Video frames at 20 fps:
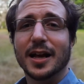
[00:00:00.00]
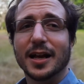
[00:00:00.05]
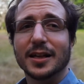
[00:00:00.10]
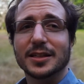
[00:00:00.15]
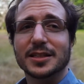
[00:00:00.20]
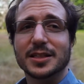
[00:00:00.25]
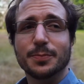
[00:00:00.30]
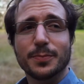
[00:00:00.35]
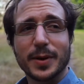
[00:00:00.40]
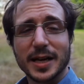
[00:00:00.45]

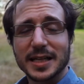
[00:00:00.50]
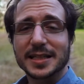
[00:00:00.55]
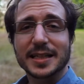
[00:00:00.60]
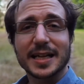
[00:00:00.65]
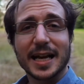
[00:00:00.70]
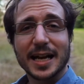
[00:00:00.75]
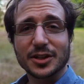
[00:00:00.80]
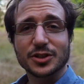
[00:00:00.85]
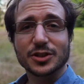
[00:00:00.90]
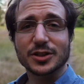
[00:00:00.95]
some
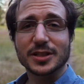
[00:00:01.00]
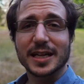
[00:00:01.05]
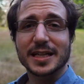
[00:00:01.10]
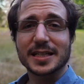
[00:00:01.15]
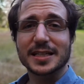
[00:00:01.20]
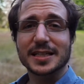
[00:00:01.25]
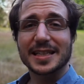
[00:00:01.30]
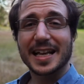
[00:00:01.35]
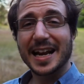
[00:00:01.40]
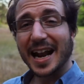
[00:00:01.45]
basic
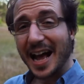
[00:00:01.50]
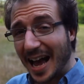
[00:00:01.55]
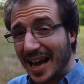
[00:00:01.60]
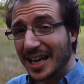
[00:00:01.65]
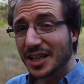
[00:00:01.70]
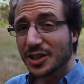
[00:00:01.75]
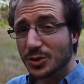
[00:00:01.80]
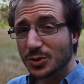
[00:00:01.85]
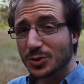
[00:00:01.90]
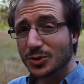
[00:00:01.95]
exercises that I
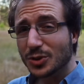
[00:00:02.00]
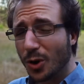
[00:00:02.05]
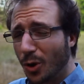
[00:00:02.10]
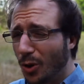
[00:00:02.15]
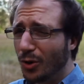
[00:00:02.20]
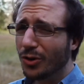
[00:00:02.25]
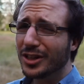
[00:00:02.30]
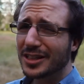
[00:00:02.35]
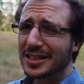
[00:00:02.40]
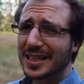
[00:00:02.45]
use
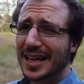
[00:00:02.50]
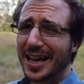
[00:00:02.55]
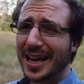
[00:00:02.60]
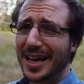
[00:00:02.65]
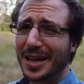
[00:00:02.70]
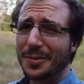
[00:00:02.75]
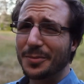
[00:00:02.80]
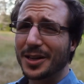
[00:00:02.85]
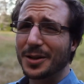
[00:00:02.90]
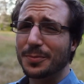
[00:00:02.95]
all the
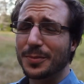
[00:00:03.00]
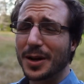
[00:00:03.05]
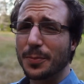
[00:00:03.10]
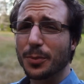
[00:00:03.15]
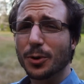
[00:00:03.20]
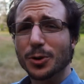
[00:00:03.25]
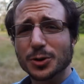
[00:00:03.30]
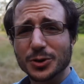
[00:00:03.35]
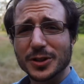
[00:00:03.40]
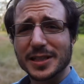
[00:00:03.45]
time in my
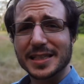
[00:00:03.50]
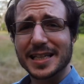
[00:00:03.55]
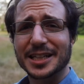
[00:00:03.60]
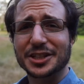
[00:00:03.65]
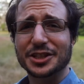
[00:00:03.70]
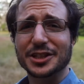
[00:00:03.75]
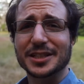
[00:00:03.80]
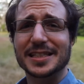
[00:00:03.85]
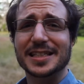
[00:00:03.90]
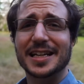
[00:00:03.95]
portrait
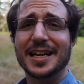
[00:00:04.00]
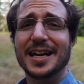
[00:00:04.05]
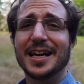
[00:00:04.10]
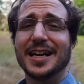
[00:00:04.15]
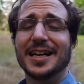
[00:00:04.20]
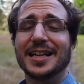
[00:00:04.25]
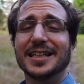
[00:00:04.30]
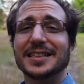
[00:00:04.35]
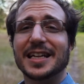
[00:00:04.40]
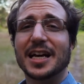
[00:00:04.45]
sessions
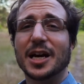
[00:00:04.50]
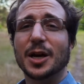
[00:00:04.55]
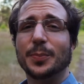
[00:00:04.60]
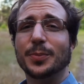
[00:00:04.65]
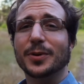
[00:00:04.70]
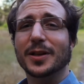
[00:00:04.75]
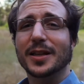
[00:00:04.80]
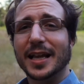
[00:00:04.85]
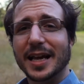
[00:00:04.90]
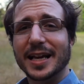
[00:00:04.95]
to
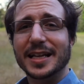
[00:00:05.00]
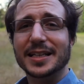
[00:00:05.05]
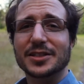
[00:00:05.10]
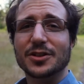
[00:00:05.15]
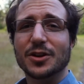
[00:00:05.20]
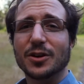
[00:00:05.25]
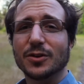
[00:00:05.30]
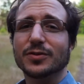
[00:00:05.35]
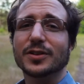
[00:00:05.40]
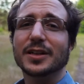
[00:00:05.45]
help clients
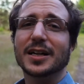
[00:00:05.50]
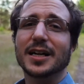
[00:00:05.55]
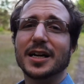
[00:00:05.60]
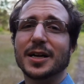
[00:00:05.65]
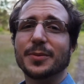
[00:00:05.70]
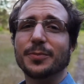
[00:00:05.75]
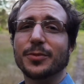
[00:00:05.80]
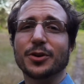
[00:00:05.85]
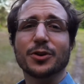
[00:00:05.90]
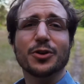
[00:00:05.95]

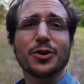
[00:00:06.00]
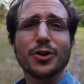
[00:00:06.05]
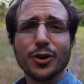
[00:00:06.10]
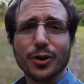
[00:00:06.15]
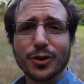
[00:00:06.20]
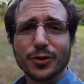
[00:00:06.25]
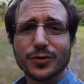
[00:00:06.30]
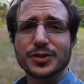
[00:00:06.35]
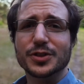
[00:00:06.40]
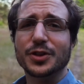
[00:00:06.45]
overcome their
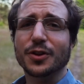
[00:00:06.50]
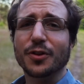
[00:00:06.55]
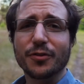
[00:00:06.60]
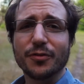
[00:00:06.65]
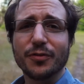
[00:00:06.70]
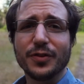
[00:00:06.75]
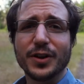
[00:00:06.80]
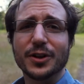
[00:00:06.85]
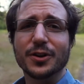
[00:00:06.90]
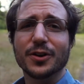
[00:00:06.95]
nerves, their
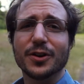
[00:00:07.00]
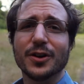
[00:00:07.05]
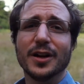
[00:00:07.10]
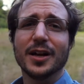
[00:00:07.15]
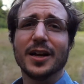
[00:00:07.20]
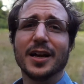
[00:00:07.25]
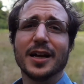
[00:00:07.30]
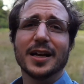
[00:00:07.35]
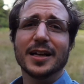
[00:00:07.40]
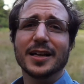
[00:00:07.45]
fear,
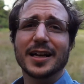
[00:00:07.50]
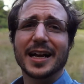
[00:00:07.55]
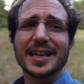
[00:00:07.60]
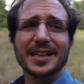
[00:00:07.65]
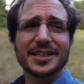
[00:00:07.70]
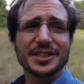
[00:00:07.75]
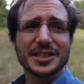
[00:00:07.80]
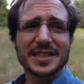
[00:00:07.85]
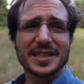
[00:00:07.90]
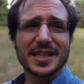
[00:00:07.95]
kind
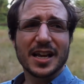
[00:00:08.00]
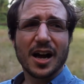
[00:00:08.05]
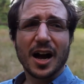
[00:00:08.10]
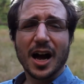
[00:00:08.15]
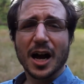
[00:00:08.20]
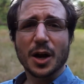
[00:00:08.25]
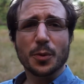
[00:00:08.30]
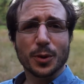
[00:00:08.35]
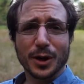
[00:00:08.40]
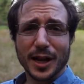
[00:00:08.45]
of just the
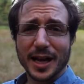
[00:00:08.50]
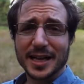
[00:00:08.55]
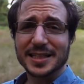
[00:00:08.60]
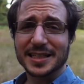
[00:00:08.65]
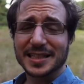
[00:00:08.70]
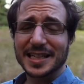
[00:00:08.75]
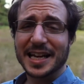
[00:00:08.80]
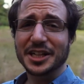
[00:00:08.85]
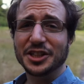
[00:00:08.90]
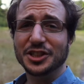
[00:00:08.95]
awkward
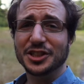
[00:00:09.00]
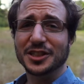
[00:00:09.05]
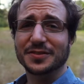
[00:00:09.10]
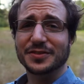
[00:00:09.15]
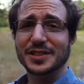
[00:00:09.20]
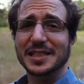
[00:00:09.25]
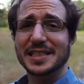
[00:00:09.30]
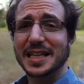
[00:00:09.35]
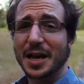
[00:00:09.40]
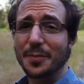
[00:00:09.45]
hesitation
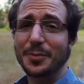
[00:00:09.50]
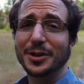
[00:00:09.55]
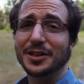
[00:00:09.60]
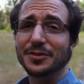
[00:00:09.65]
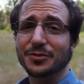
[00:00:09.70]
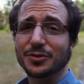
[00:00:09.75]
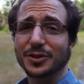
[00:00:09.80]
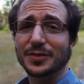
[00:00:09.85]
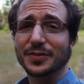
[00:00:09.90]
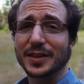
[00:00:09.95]
of stepping
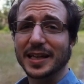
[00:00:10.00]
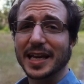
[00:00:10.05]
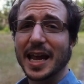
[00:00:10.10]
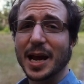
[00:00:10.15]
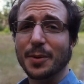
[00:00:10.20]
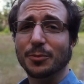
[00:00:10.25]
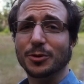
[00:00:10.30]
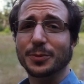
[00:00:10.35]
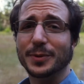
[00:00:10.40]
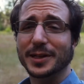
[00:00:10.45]
in front of the
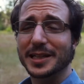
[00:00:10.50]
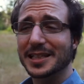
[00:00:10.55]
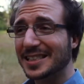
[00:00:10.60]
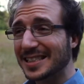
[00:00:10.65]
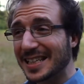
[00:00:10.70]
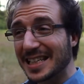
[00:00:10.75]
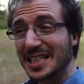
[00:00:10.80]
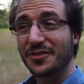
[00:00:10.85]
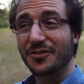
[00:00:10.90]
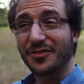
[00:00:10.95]
camera,
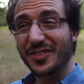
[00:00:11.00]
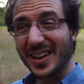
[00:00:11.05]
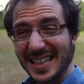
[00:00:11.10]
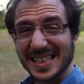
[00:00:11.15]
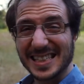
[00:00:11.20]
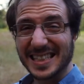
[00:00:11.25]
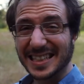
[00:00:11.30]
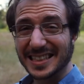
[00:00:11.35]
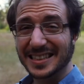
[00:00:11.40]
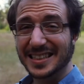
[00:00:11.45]
because let's
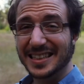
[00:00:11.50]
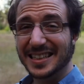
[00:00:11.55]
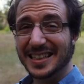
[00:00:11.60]
face it,